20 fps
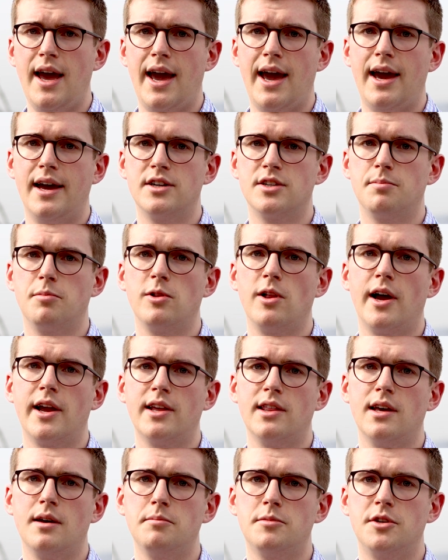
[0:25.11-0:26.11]
and
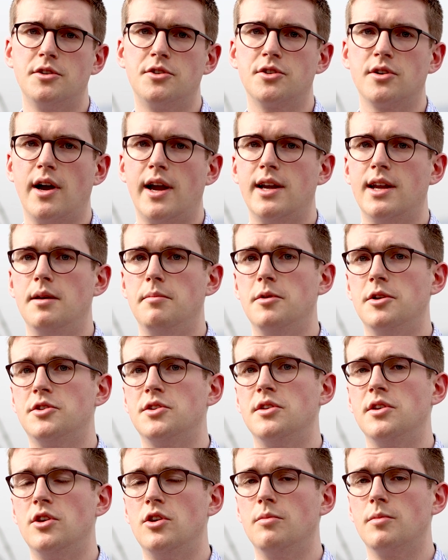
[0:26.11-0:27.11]
applying them to try and
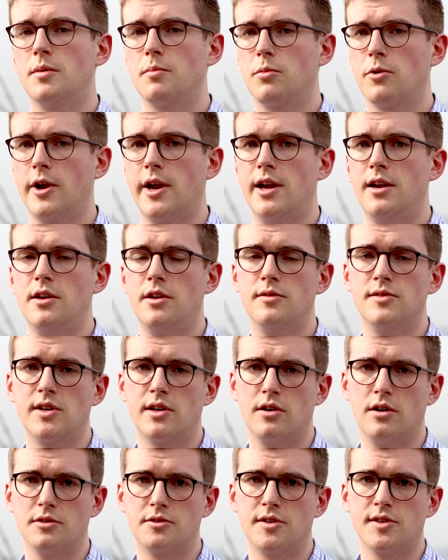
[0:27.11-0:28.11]
image the human brain
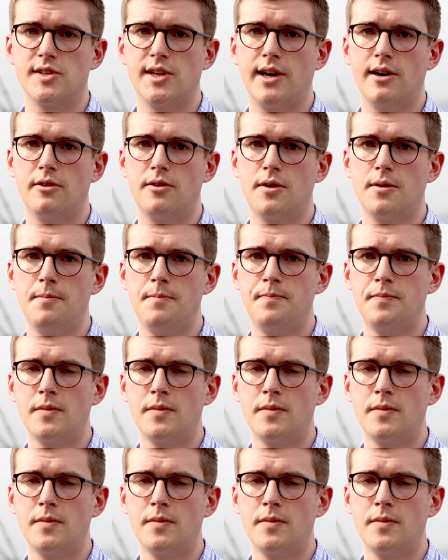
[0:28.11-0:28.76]
using ultrasound.